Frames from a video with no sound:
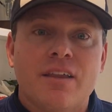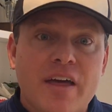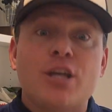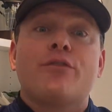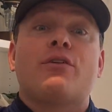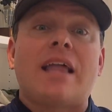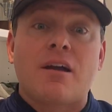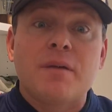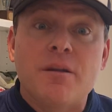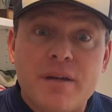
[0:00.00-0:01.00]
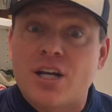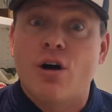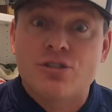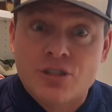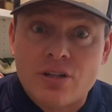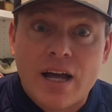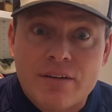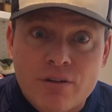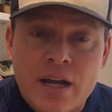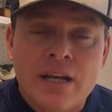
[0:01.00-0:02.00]
Thank you for allowing me to be a coach in your
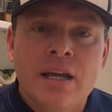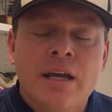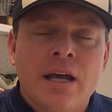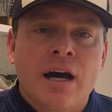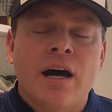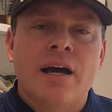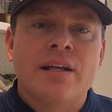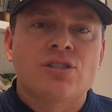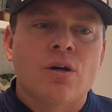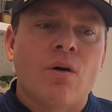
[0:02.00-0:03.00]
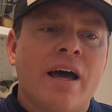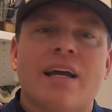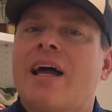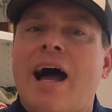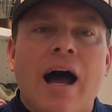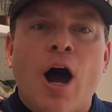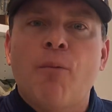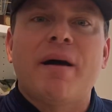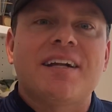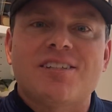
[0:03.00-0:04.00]
life, right? And so I
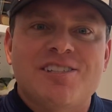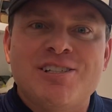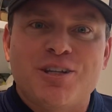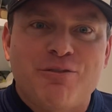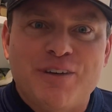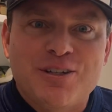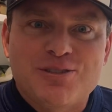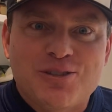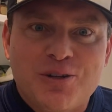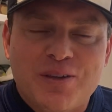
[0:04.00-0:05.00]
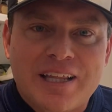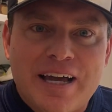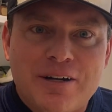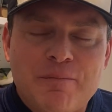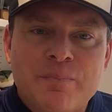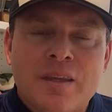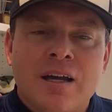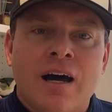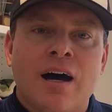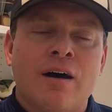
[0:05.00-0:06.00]
hope I get to see you on the field sooner than later.
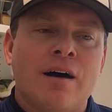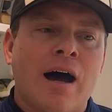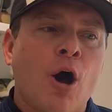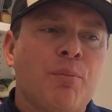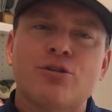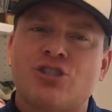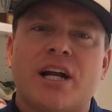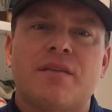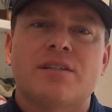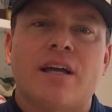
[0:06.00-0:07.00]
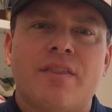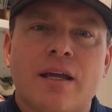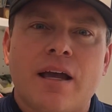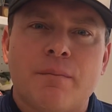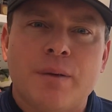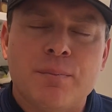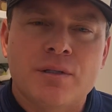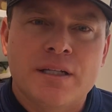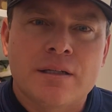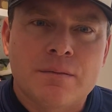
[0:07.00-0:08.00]
I hope you'll share this. I think people
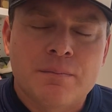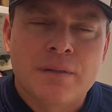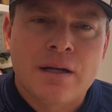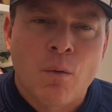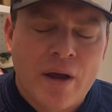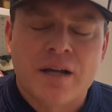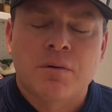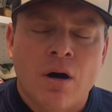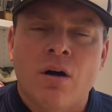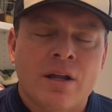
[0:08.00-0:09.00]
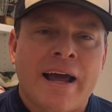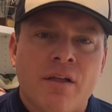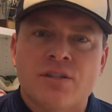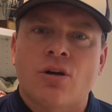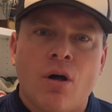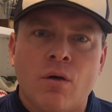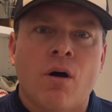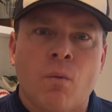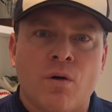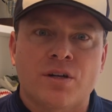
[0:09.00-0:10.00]
need a wake-up call on how this
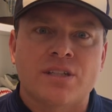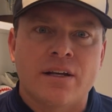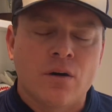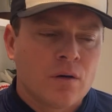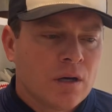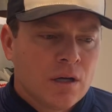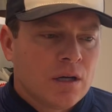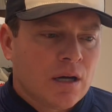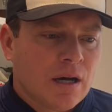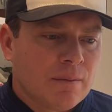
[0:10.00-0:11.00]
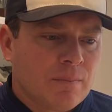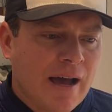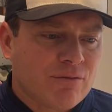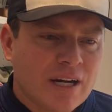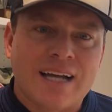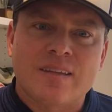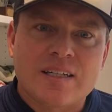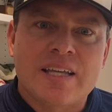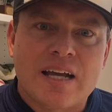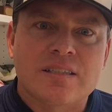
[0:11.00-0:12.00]
all works. I know after I got
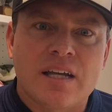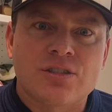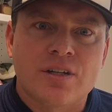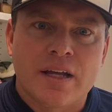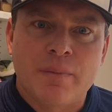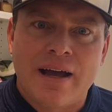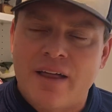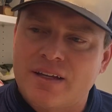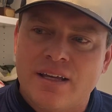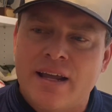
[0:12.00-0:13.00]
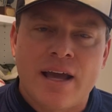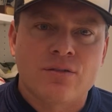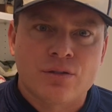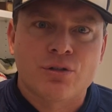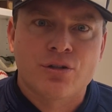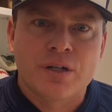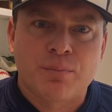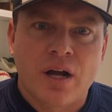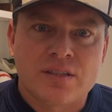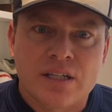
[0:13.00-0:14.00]
that text yesterday about how the kid handled the recruiting
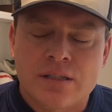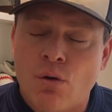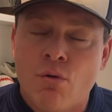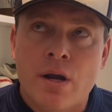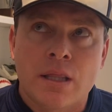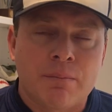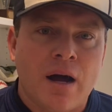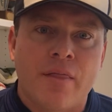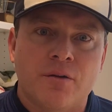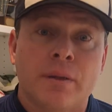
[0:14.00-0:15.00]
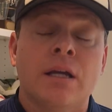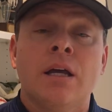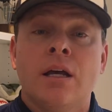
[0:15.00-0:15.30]
process, it really bothered me.